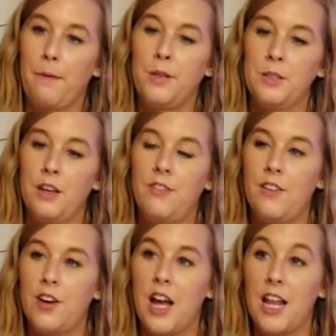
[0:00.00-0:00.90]
What's my
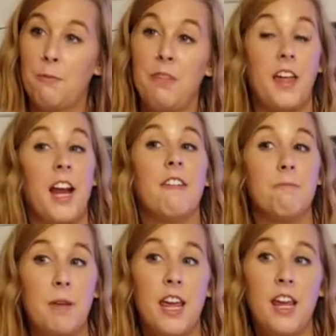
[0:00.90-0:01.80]
favorite item that I've
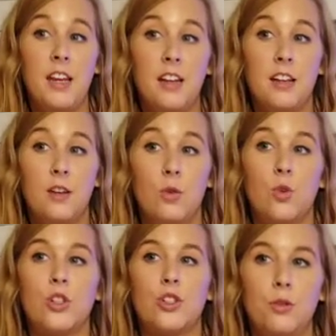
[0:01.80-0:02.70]
made or
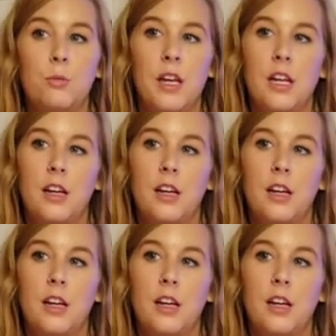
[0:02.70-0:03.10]
to make?